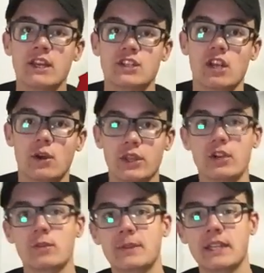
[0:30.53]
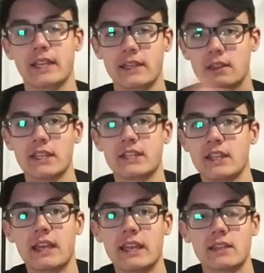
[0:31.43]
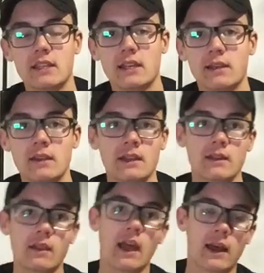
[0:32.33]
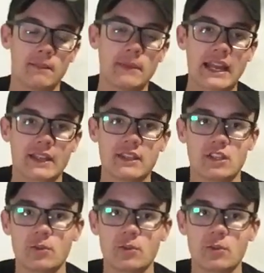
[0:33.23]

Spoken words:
So there will be a link to that in the back of this.